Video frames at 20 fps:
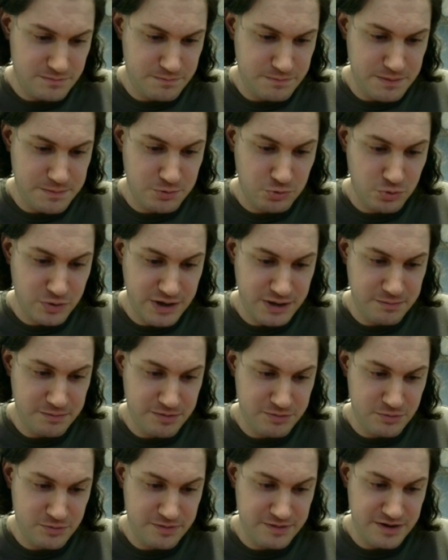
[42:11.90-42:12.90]
people who came
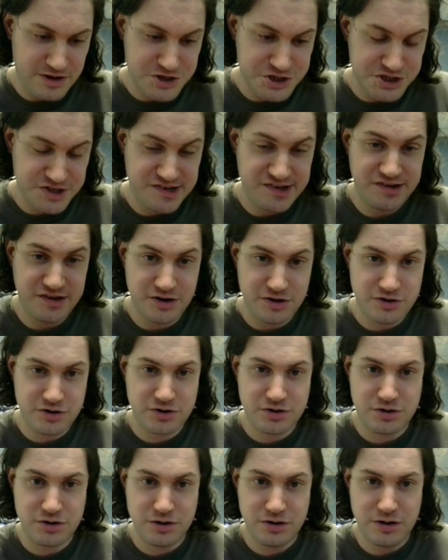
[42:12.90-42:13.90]
through the agency and
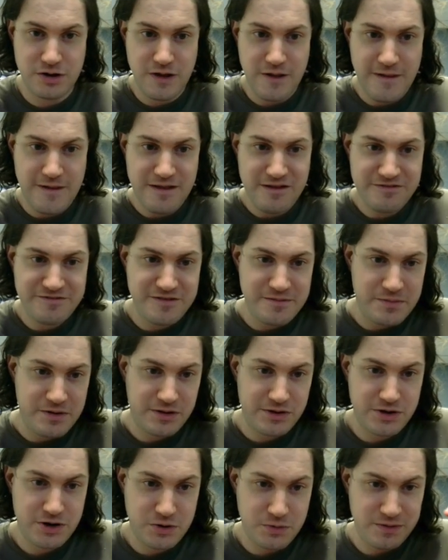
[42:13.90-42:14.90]
are
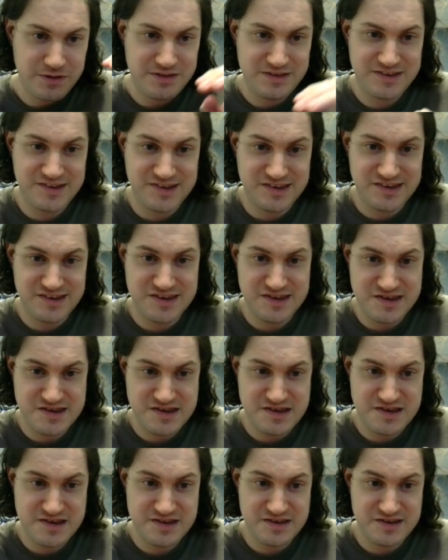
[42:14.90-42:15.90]
familiar with its
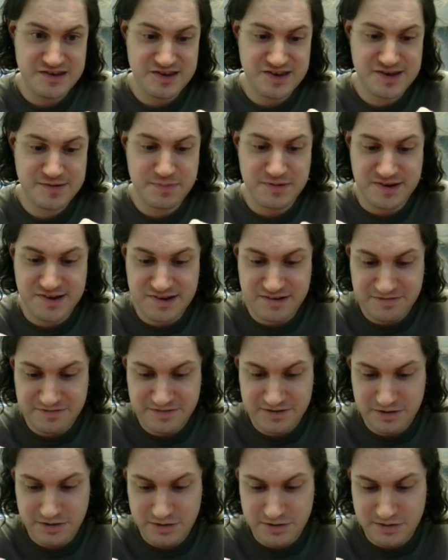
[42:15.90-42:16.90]

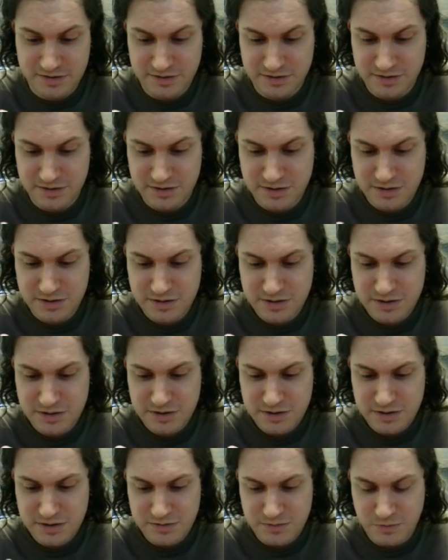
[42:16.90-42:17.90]
specific,
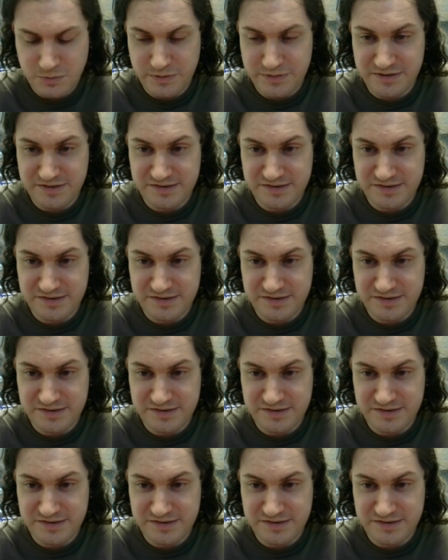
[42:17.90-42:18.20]
I